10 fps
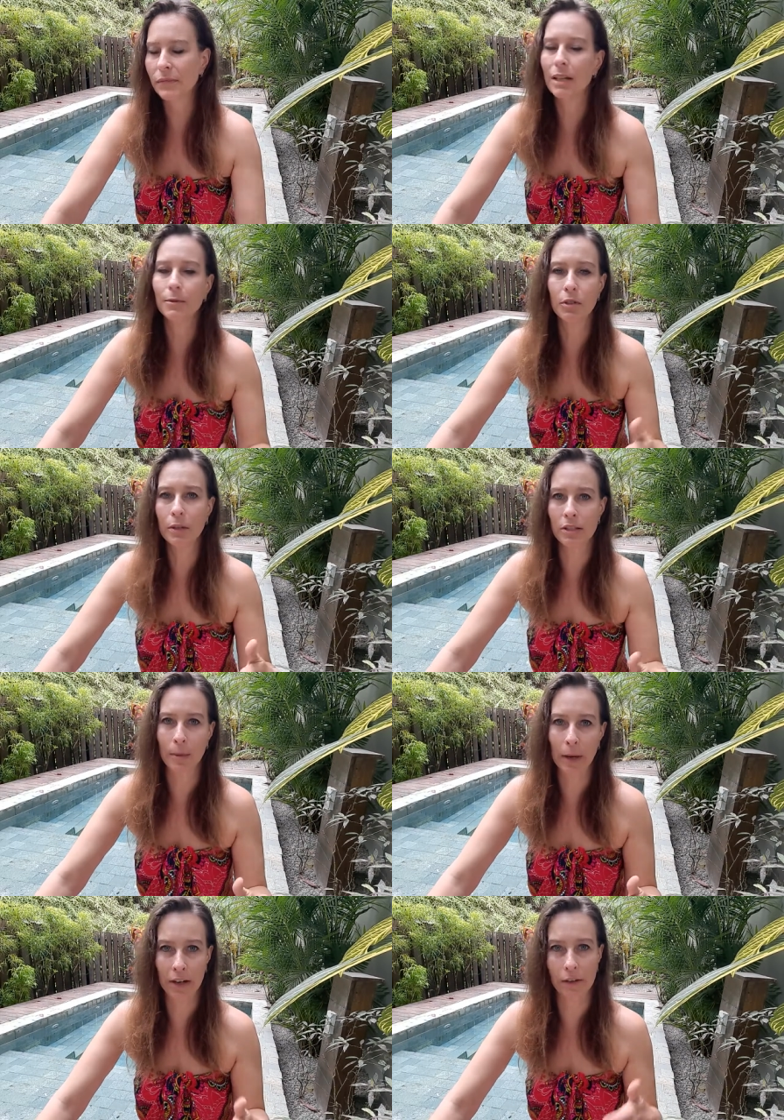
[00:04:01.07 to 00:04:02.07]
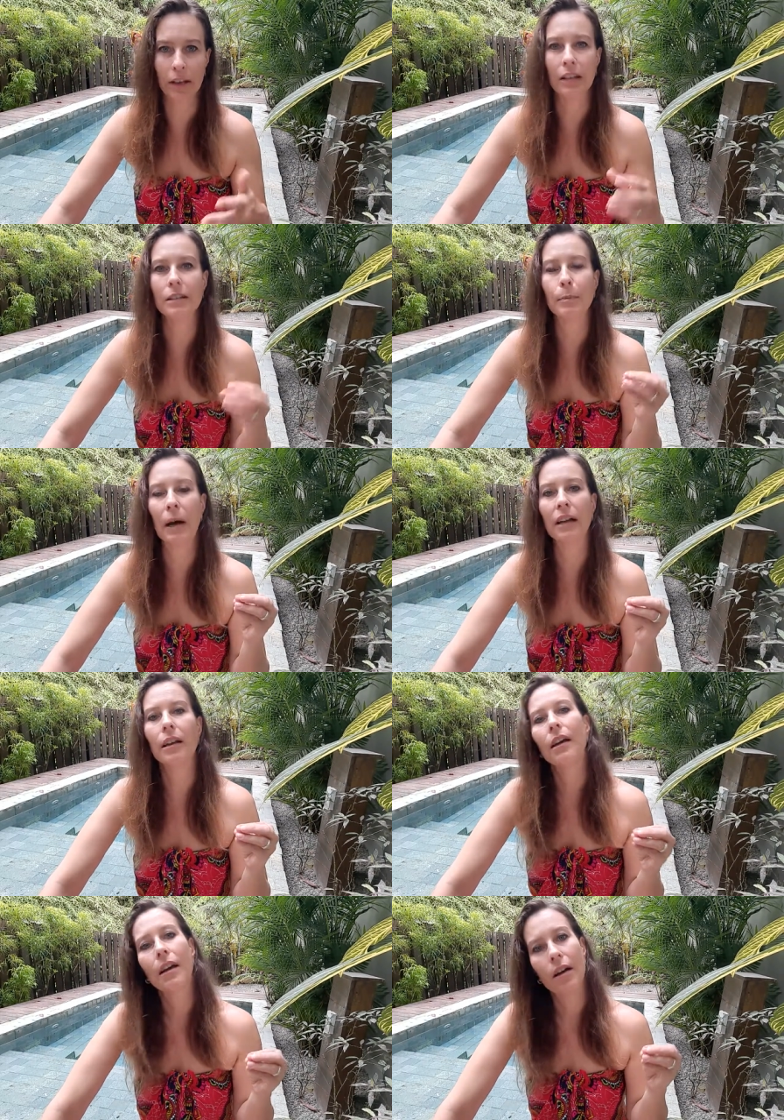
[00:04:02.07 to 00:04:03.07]
I'm doing some other things, but
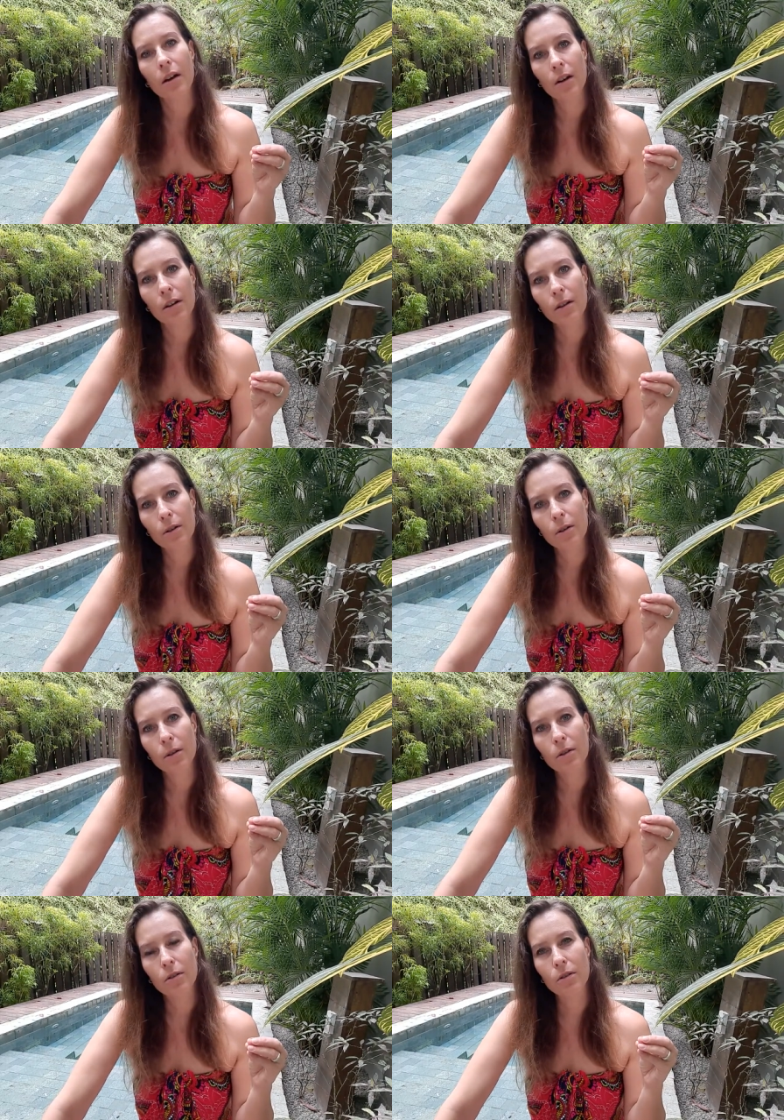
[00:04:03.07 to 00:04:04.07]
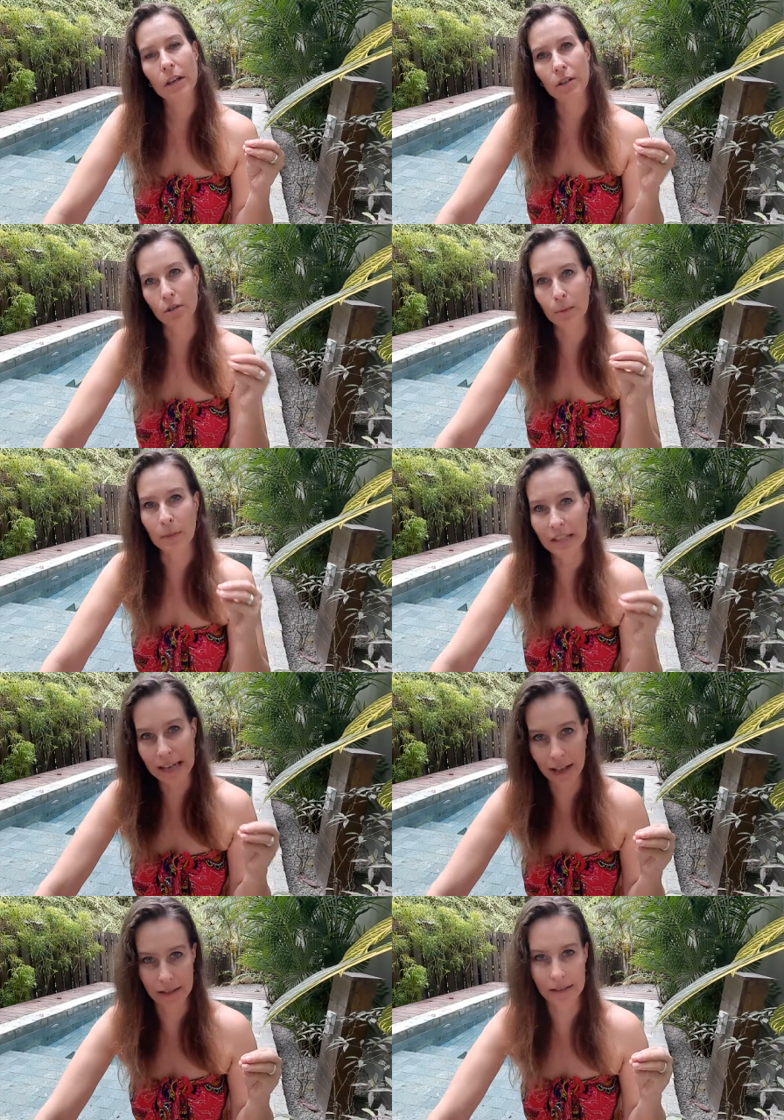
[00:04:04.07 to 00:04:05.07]
there's some
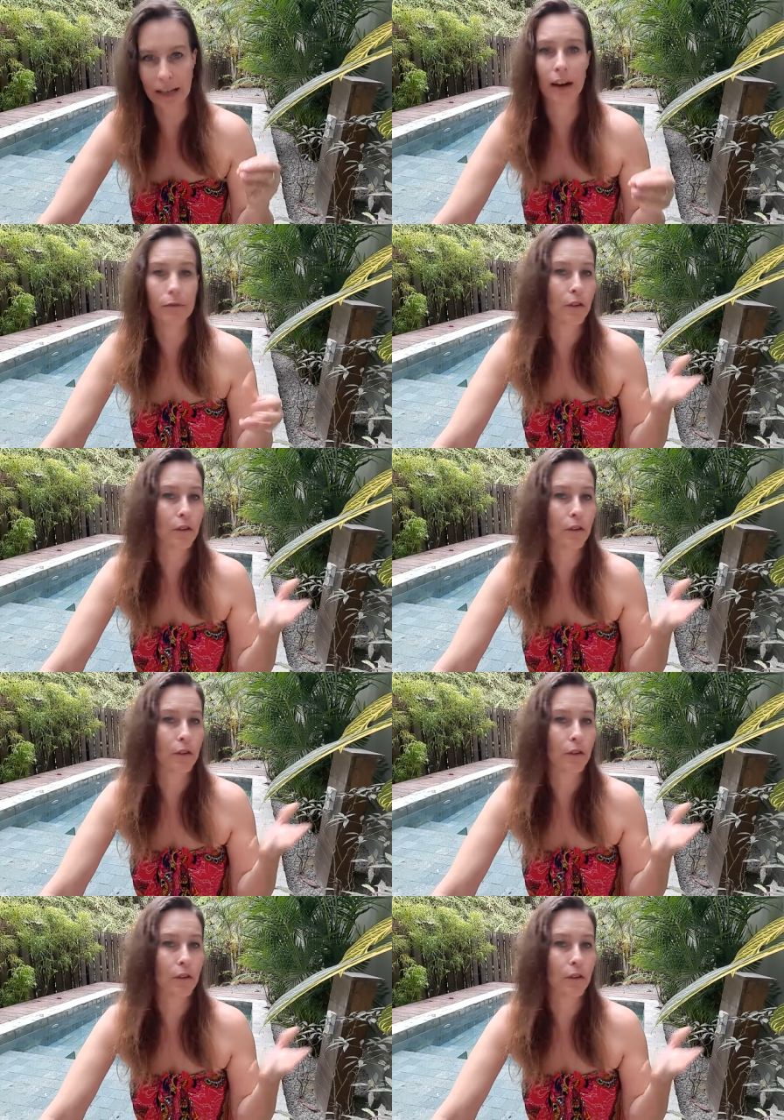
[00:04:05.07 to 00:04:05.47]
stats there.